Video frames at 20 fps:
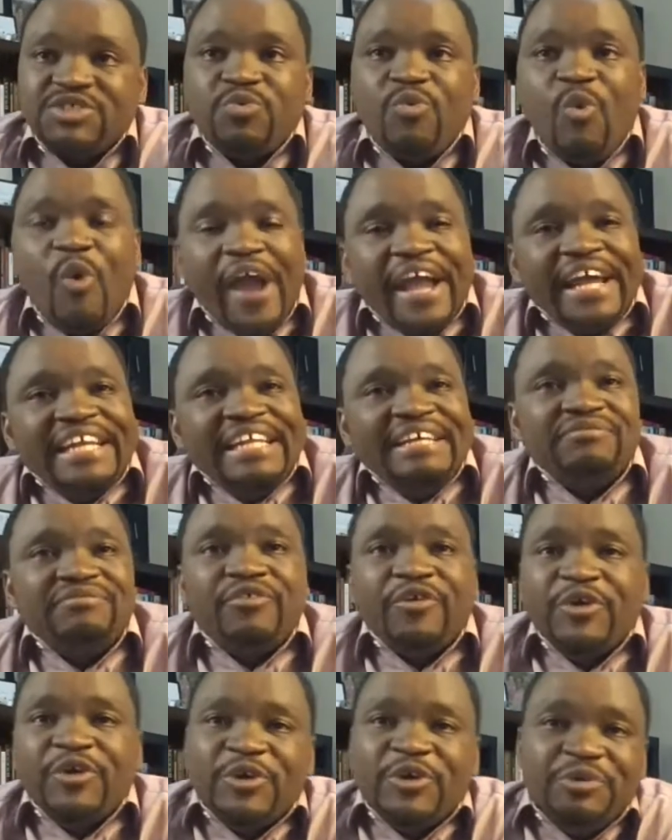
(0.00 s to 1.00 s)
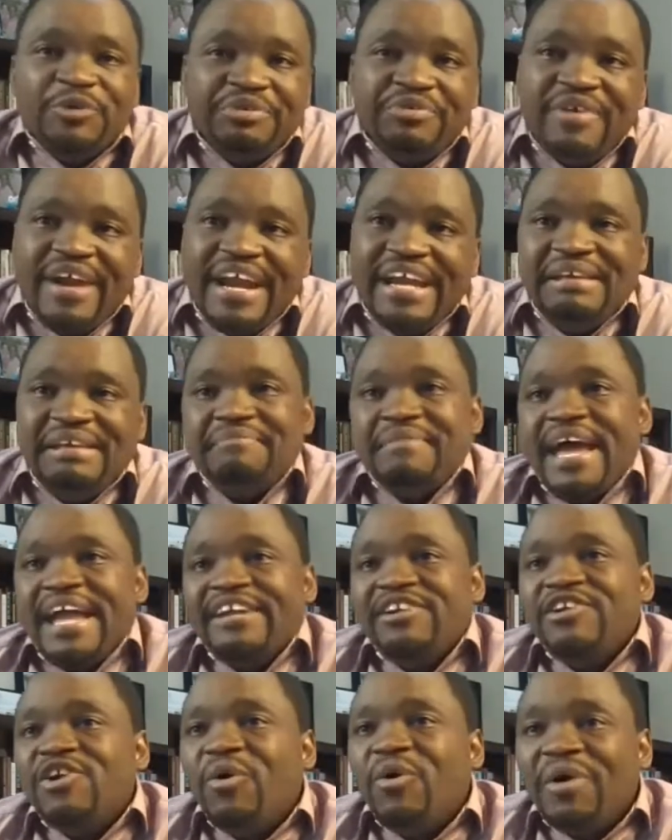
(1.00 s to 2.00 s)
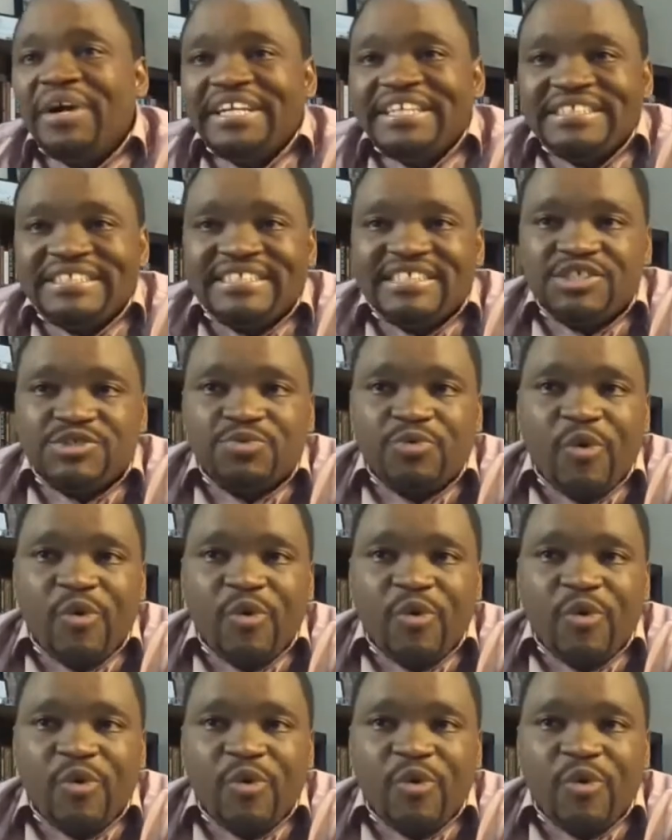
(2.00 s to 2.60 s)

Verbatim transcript: waiting for you to be ready, man. No one is just